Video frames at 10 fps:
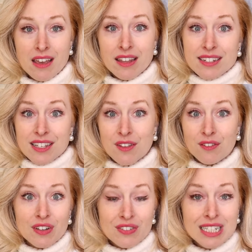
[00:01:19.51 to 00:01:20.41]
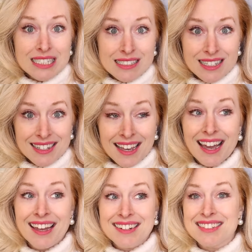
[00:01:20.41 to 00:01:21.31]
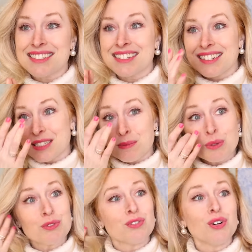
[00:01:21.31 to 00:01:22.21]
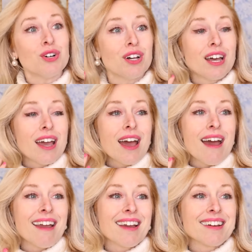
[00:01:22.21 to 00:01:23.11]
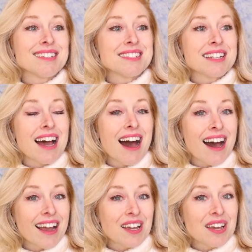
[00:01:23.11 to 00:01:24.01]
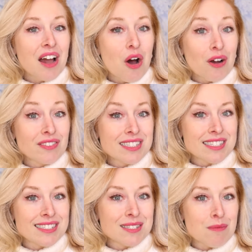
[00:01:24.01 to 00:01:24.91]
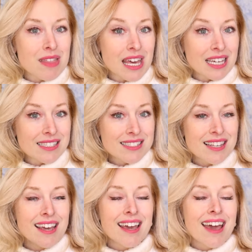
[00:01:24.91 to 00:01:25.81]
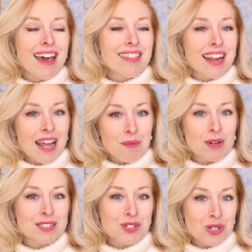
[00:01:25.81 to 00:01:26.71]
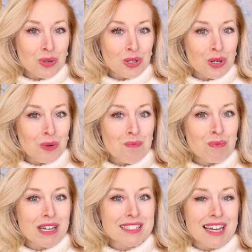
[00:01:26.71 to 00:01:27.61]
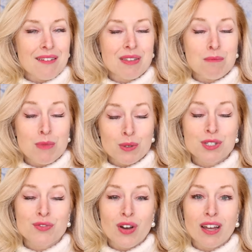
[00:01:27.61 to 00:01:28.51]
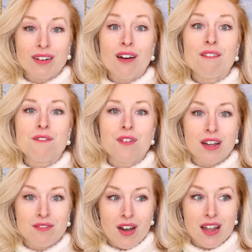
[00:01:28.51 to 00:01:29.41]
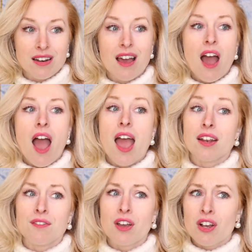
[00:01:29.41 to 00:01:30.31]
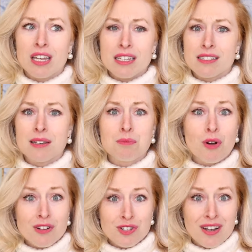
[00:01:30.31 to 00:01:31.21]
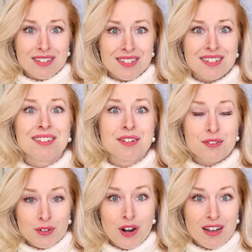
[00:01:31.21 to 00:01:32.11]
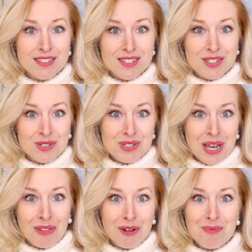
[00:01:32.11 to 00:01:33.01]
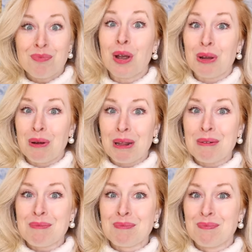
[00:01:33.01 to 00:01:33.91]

it is in the 50s and it's beautiful and I harvested some things that I want to show you because I have the most fun, fun, fun, and very easy project for us to do together. Are you ready?